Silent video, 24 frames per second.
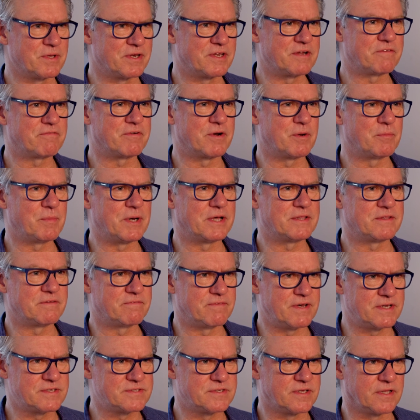bit different about The
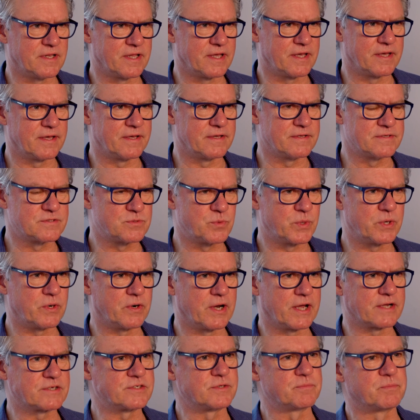Vessel is we
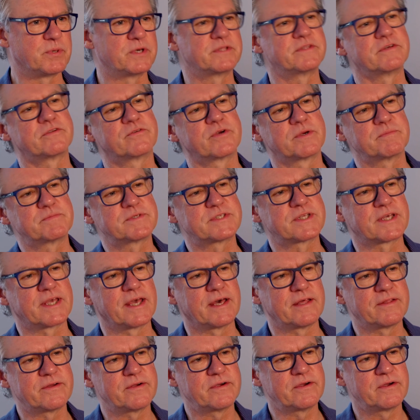don't actually put the trips
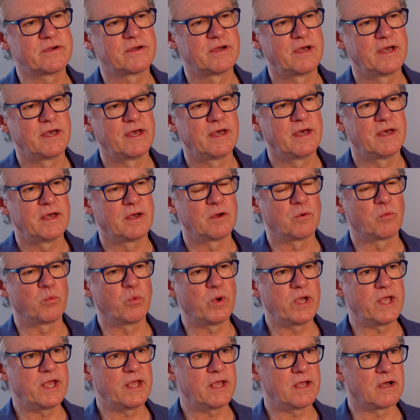together.
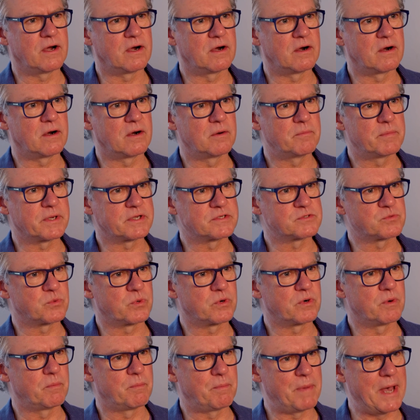We are, because
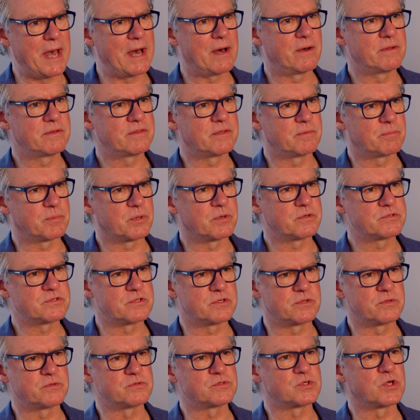we're about the
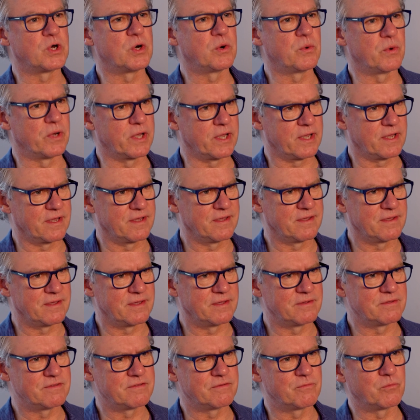person who's going.
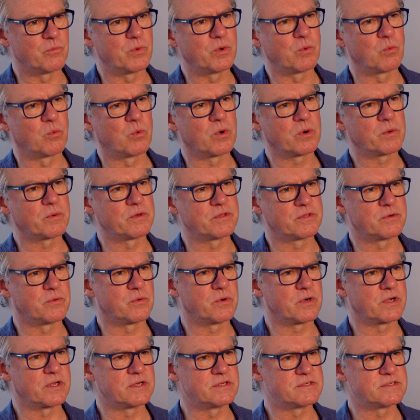We work with
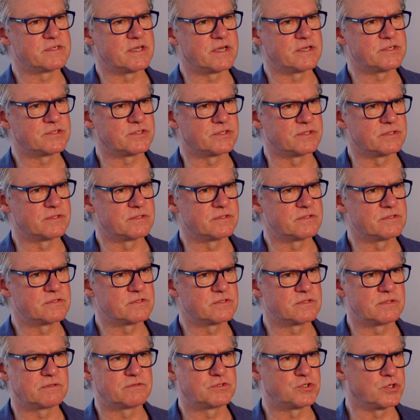
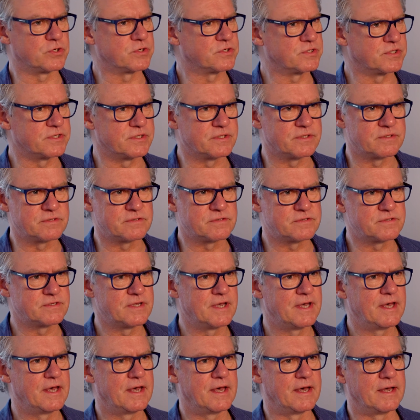organizations,
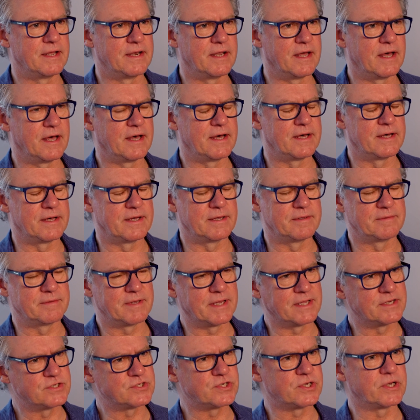churches, uh,
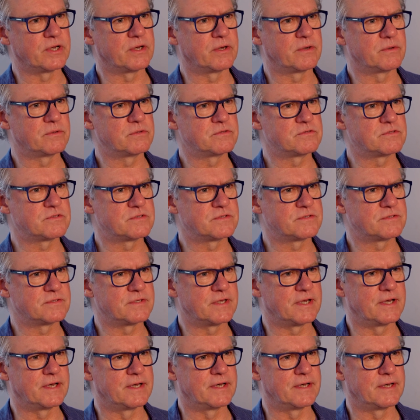
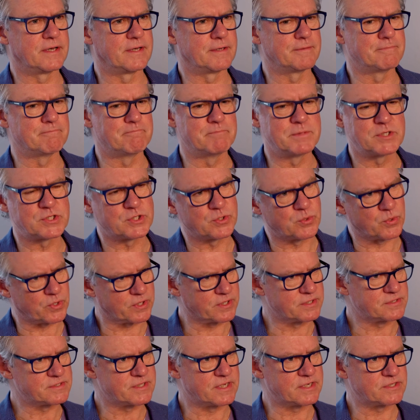NGOs, uh, um, mission
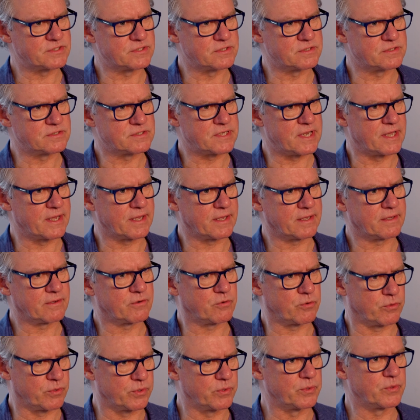organizations like
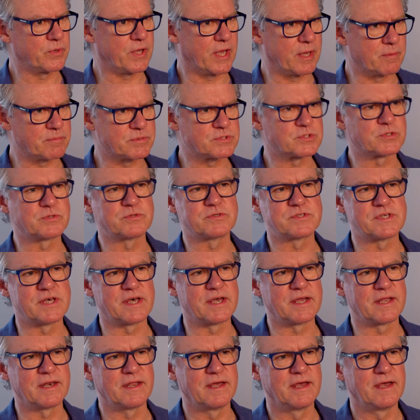Cru, Campus
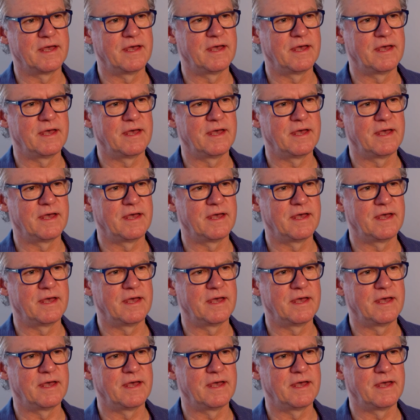Crusade,